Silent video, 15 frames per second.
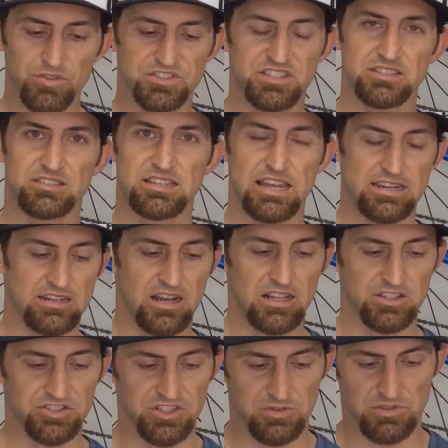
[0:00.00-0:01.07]
assist
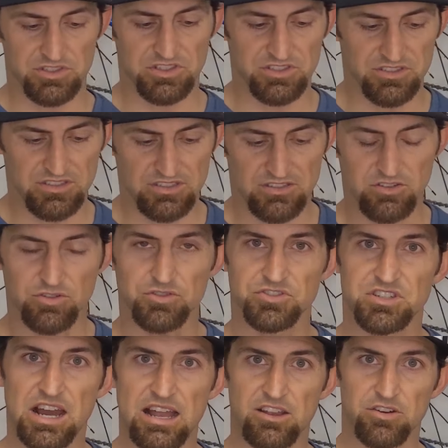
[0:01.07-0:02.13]
technology, which is this little
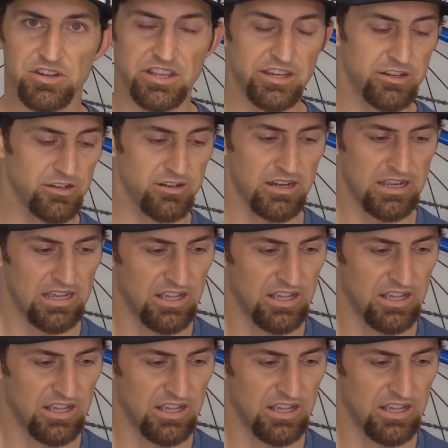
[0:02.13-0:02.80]
dial here.